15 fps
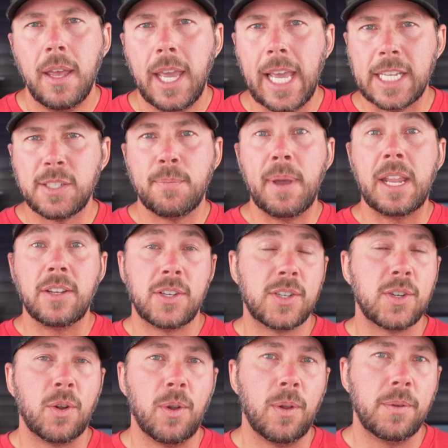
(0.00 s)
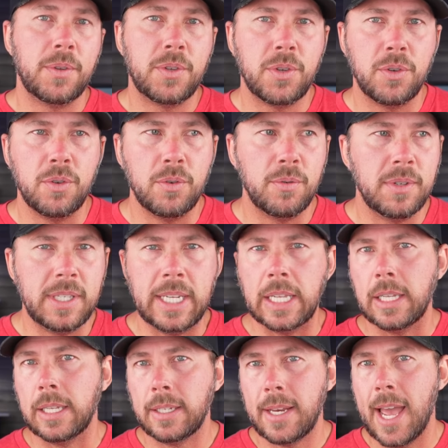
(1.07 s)
it's been sold to
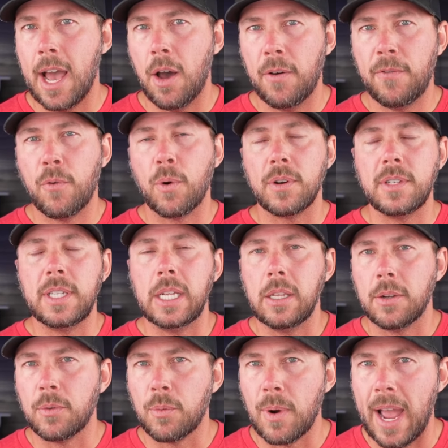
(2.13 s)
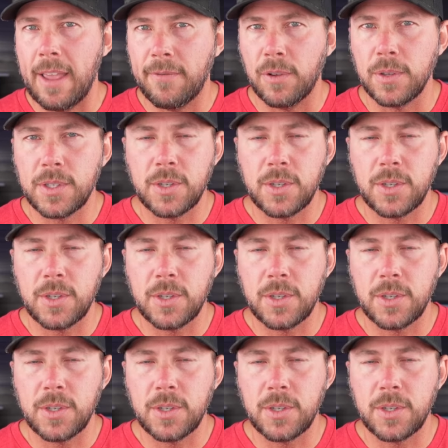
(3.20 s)
Dylan now for Dylan Rifles.